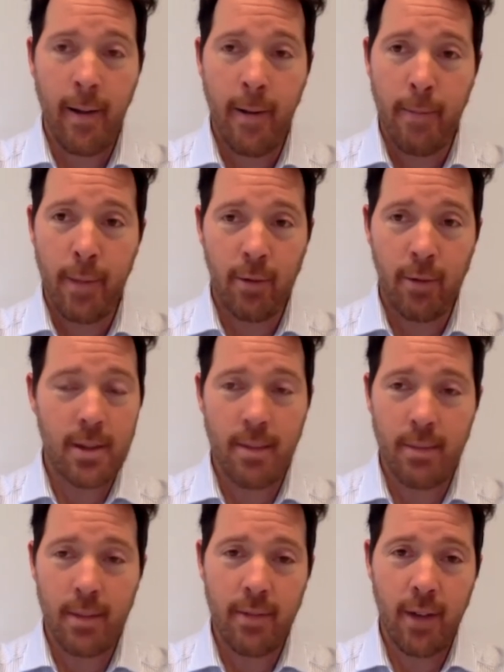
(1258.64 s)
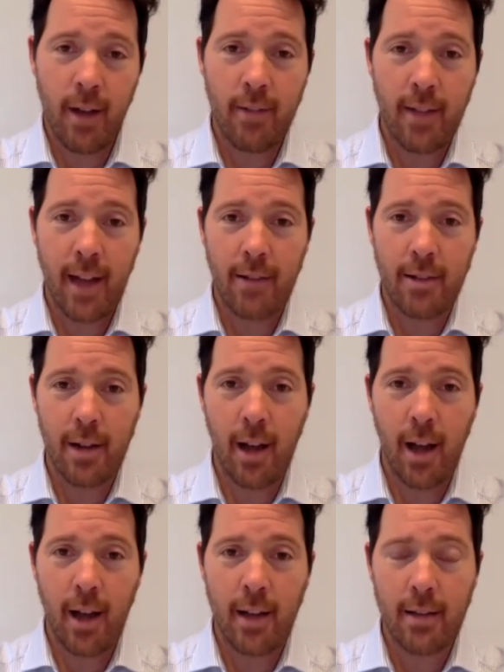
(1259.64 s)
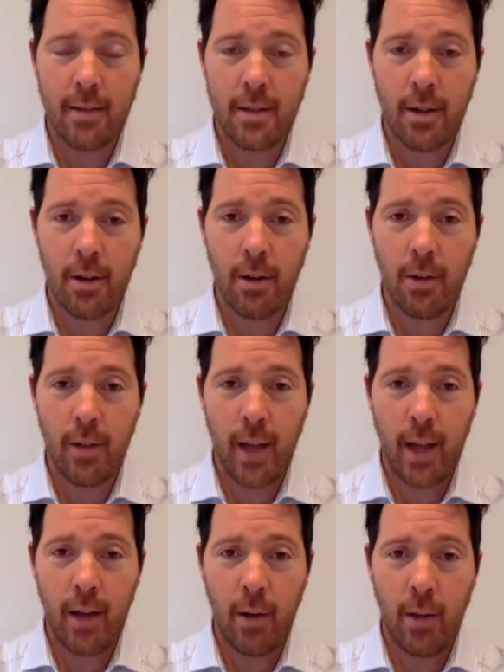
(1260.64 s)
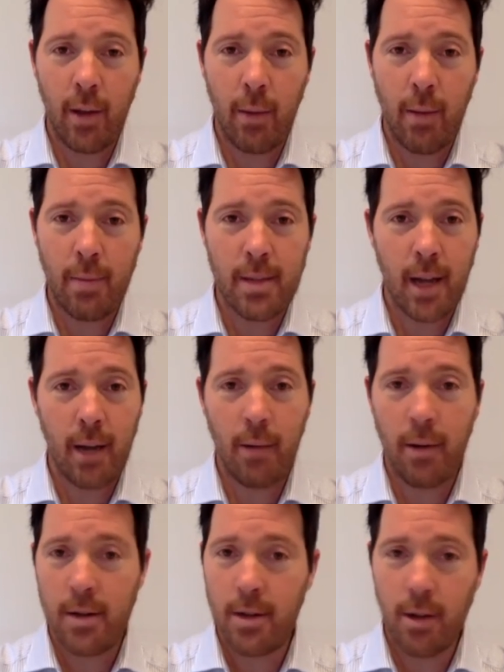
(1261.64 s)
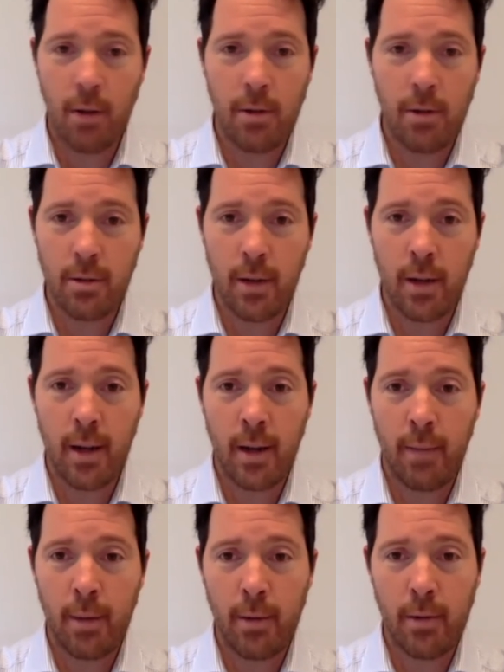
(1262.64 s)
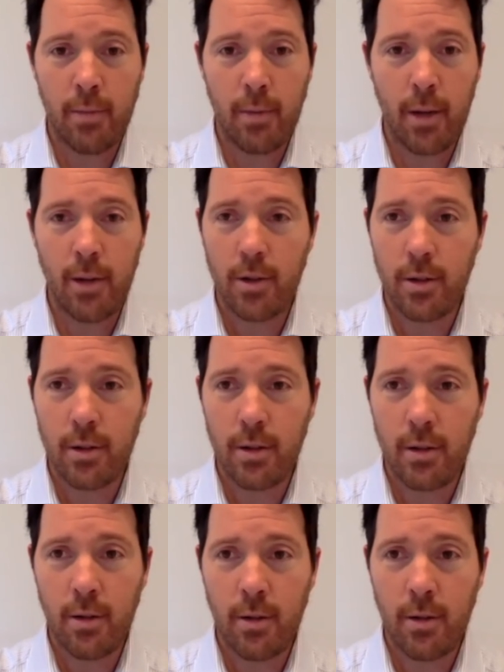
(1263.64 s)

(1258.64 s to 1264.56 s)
they've got 75,000 lines of stock on their on their website. Whereas you go to a, a builder's merchant, you